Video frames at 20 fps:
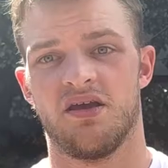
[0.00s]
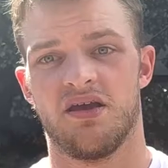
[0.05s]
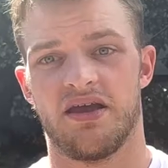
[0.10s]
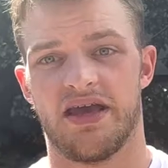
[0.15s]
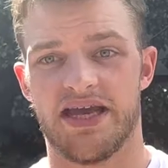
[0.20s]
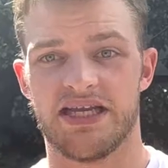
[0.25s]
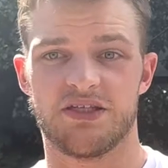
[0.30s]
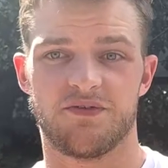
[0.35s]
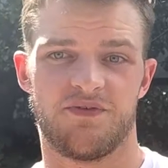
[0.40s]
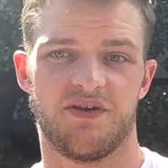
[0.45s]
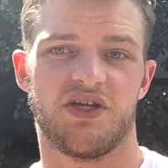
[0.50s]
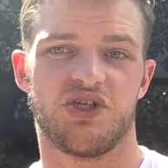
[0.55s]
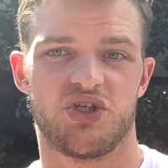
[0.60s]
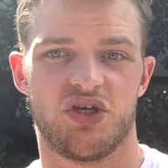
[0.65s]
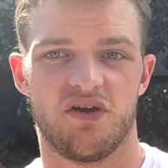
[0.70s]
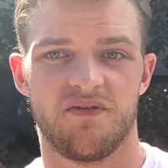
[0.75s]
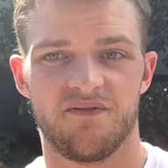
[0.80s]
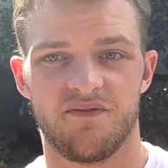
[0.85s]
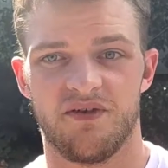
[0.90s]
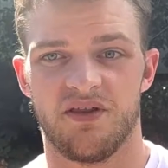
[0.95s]
And to finish
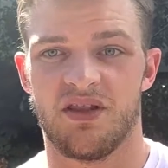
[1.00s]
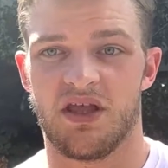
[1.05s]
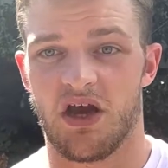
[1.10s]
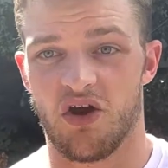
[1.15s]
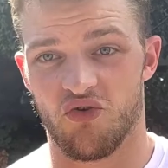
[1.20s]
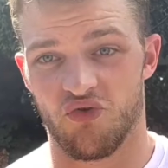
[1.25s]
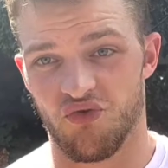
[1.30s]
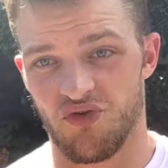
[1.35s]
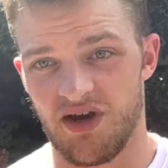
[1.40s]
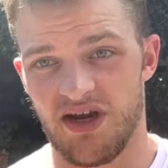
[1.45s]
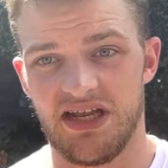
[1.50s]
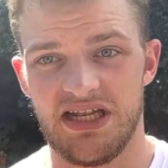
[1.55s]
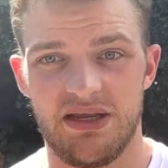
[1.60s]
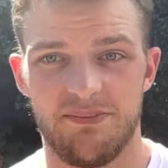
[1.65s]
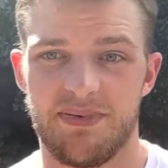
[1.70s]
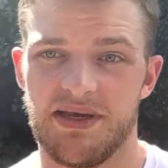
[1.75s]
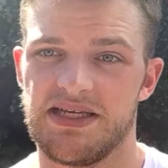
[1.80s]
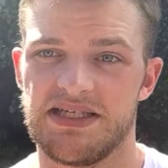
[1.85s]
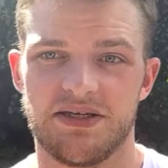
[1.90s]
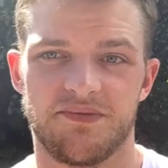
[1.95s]
off, a really
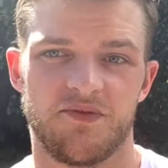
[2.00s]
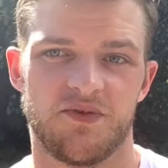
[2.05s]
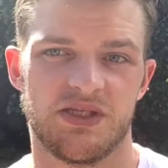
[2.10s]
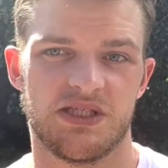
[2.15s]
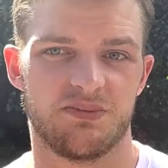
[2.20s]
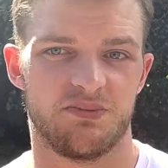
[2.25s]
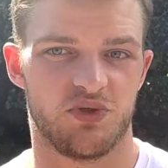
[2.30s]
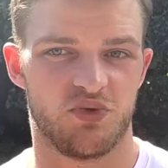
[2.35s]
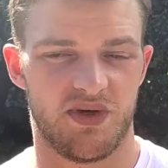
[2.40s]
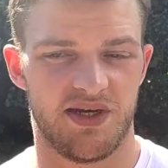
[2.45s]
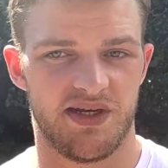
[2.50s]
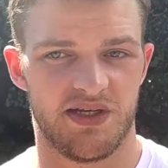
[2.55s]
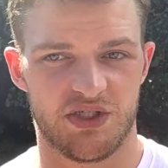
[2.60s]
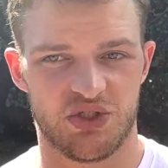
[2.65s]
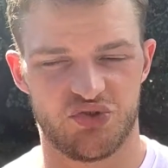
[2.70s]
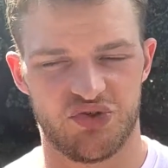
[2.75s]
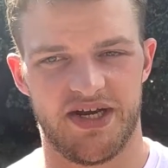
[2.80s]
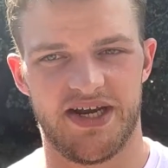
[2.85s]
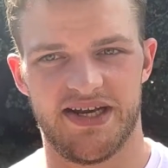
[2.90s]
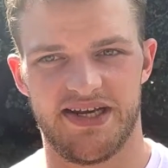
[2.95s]
big difference between
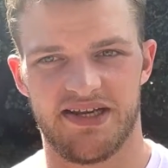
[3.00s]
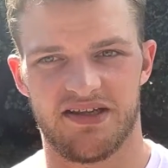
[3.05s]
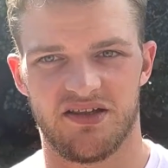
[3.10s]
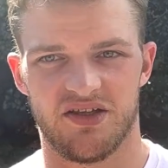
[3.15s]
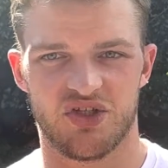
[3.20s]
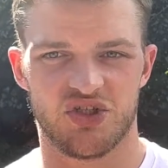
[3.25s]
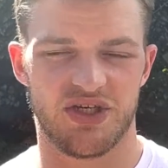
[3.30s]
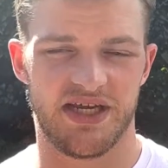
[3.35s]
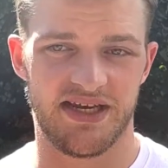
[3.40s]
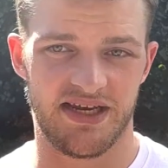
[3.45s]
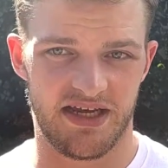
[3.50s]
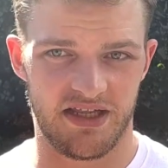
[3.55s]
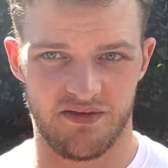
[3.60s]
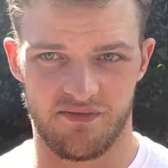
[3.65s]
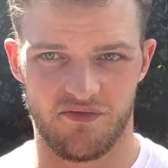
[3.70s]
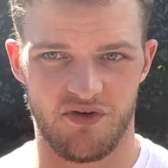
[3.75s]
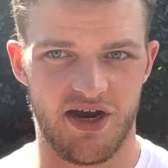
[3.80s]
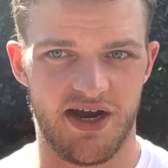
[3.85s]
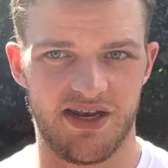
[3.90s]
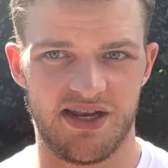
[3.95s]
Australian English and other
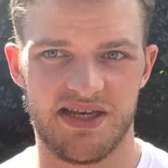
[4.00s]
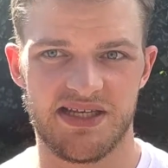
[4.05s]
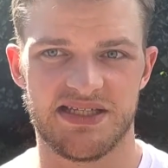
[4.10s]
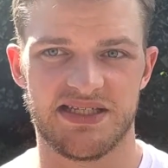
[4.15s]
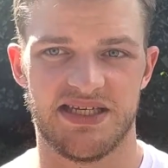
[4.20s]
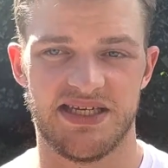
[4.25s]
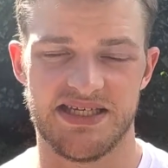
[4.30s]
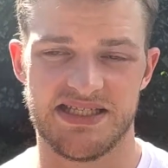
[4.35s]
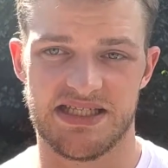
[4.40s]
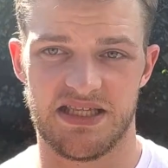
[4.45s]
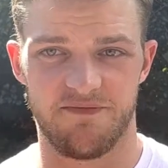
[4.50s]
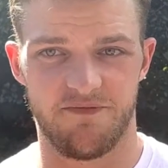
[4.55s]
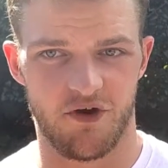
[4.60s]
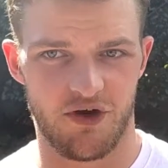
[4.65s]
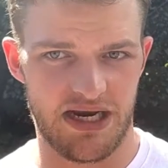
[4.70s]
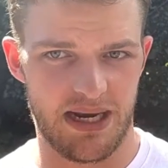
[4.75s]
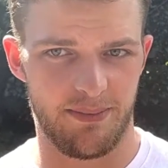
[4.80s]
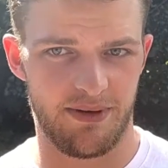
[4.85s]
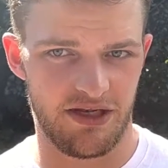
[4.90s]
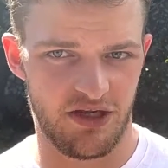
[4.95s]
varieties is the
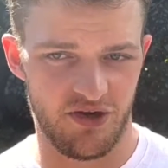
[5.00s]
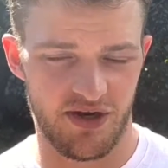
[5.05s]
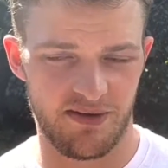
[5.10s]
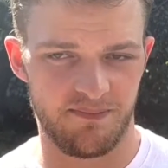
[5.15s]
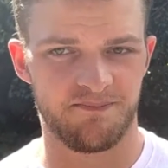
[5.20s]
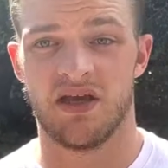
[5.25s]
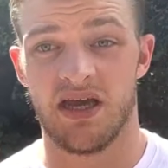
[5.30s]
vocabulary.